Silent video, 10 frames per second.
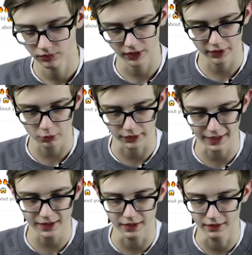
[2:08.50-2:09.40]
I don't
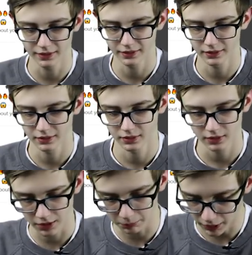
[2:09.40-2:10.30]
get it.
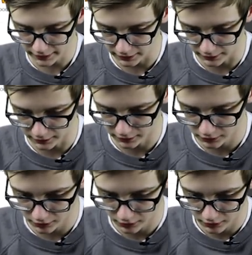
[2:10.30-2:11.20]
I'm liking this.